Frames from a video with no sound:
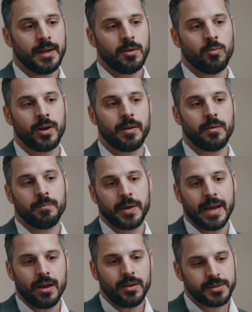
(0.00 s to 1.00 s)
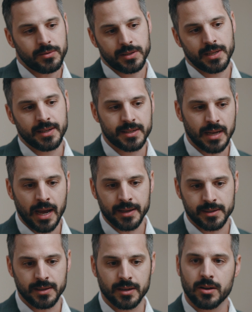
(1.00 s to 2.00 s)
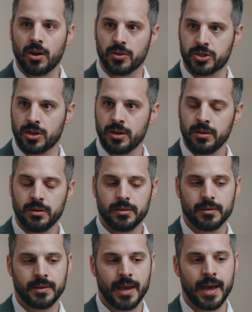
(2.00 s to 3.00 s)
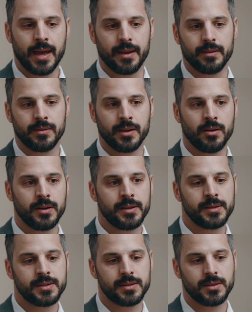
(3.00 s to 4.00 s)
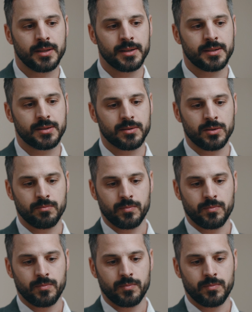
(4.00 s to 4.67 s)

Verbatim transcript: What, but I also see signs in the culture that there is this